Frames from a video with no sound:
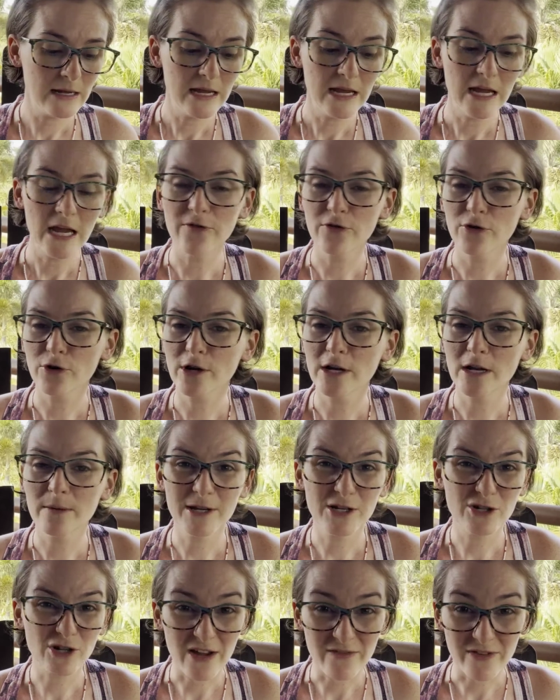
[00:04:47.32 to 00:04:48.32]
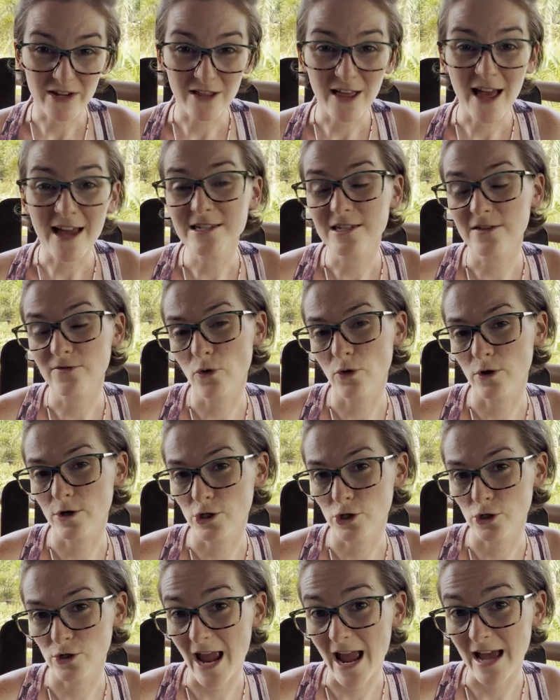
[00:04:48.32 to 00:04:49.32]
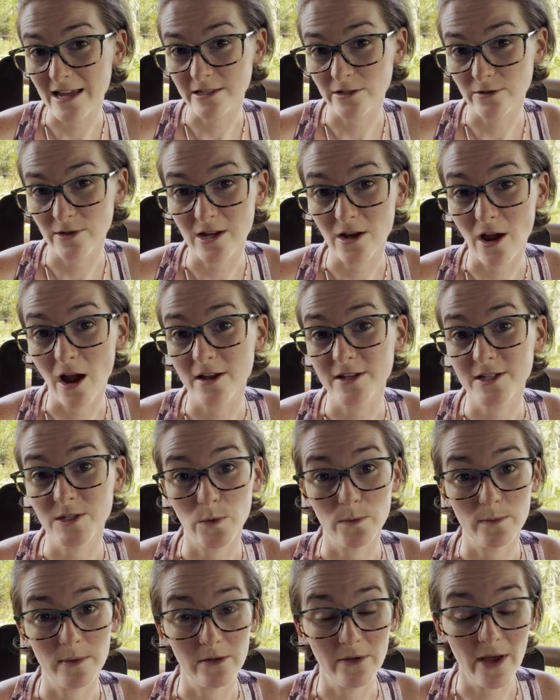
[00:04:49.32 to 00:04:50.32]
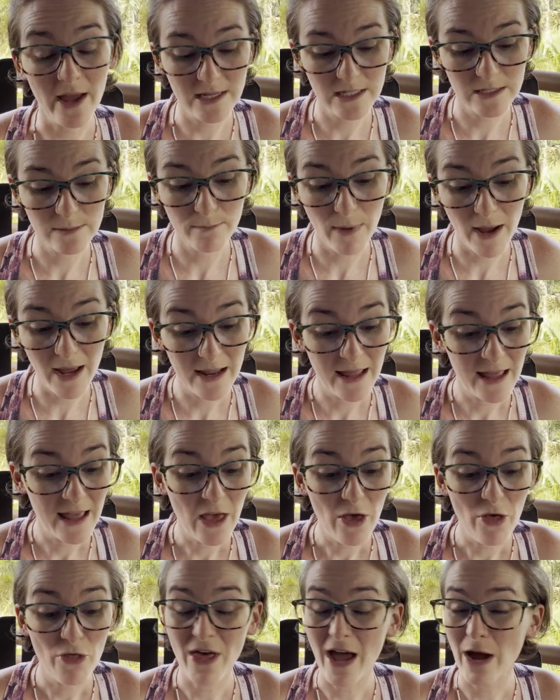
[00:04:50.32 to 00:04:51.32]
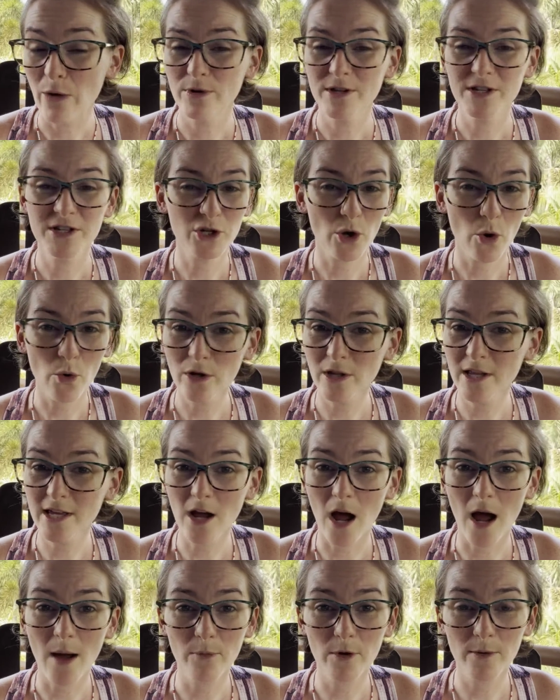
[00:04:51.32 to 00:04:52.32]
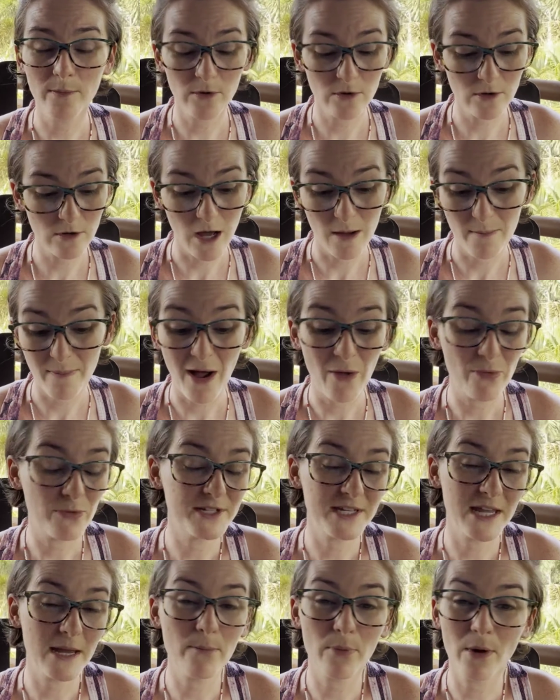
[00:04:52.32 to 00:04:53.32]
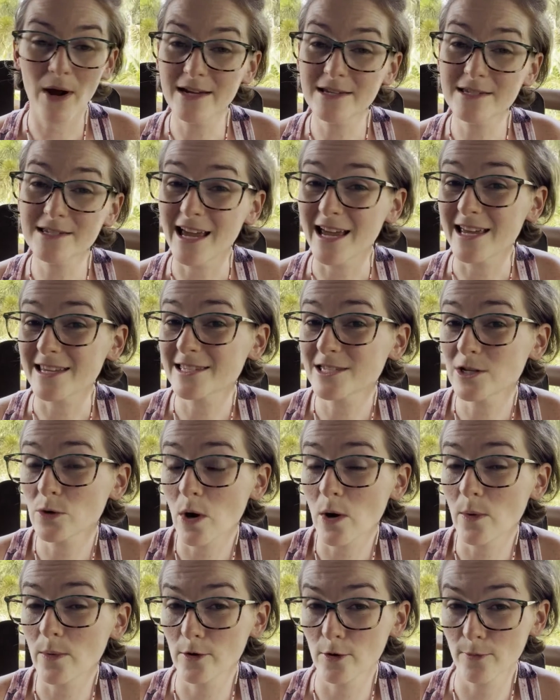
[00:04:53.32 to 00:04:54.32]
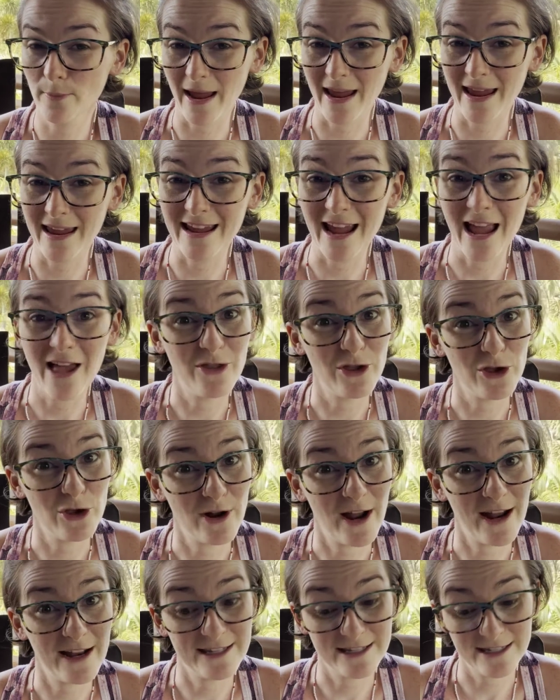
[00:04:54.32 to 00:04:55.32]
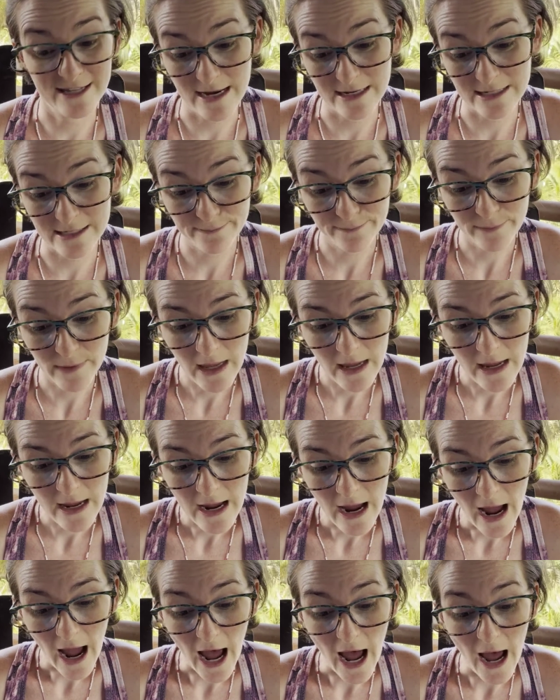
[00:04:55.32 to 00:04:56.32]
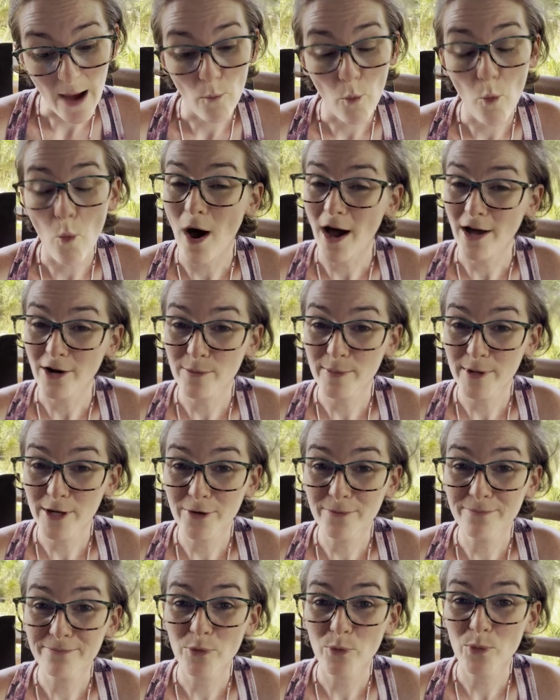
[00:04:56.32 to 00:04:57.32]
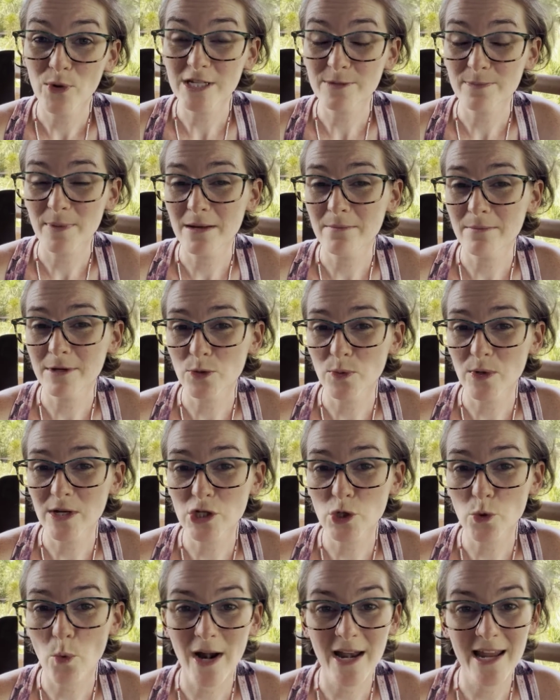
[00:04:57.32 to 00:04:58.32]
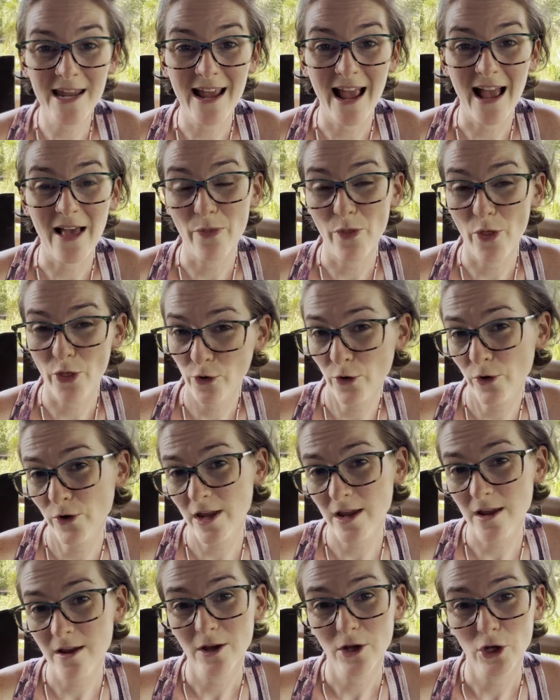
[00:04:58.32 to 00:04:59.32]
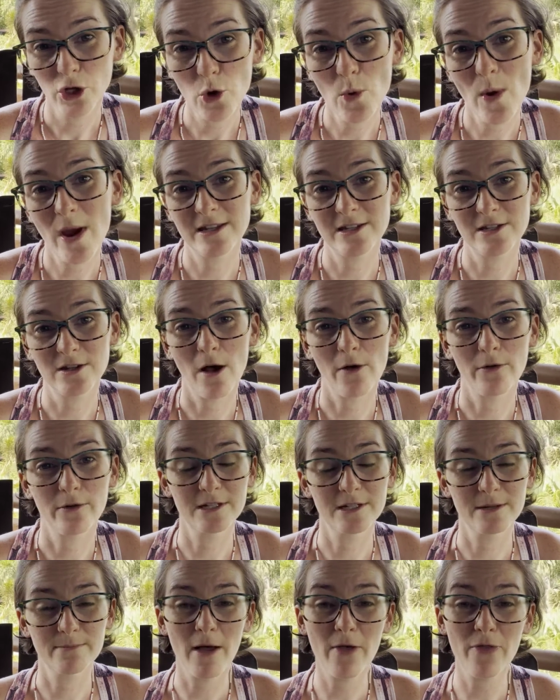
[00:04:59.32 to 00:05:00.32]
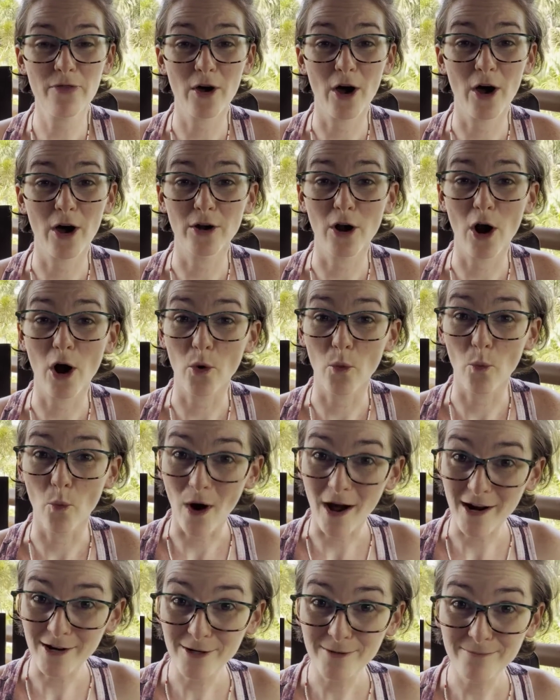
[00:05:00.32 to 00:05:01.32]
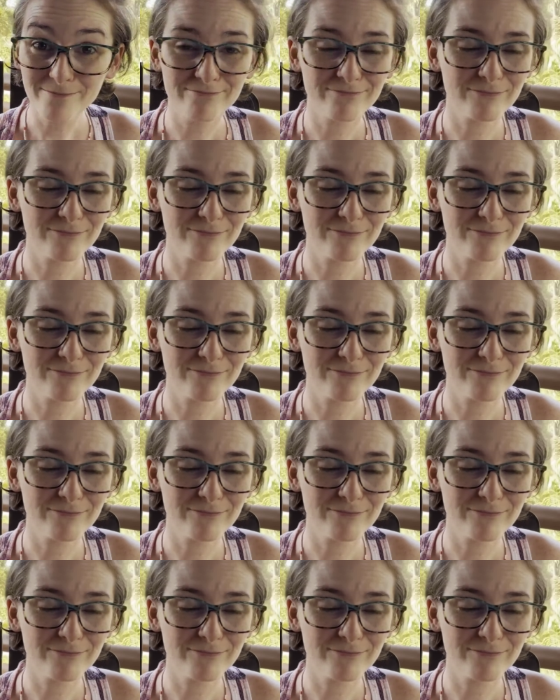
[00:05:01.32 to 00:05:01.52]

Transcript: If you're going to be driving less, of course your gasoline costs would be less, but that was totally comparable, about the same price as to what we were paying in the United States. Water bill, we spend between 20 and 30 US dollars a month on our water.